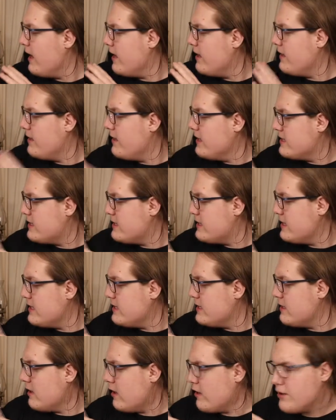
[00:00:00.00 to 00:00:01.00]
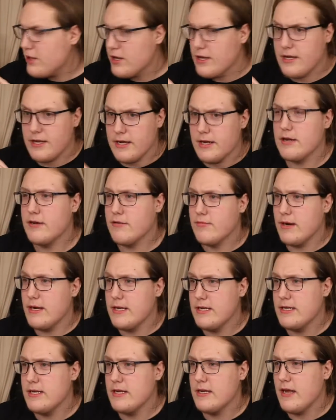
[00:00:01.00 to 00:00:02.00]
This is not the Dick
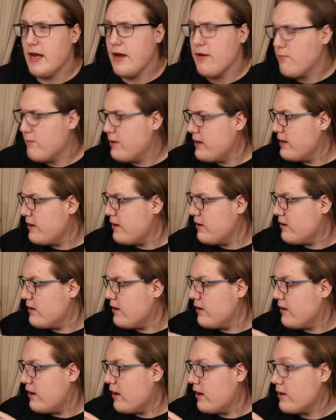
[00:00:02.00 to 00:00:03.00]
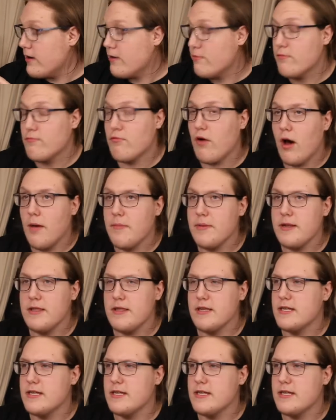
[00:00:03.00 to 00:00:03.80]
Grayson Nightwing, Robin.